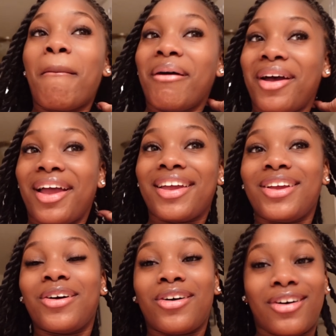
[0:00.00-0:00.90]
But
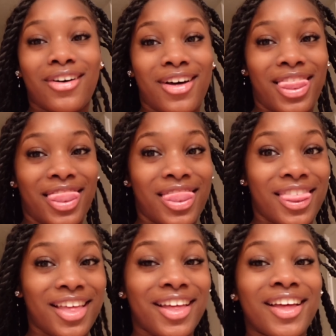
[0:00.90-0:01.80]
y'all,
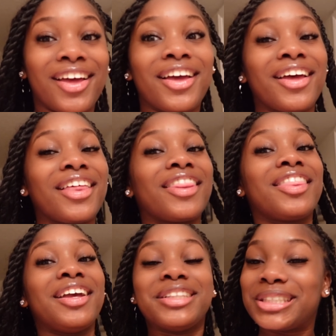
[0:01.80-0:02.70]

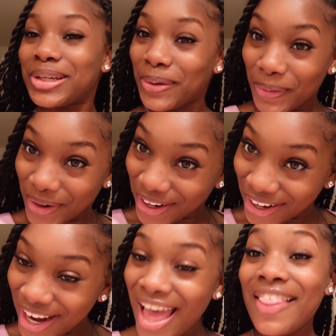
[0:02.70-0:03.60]
the tour,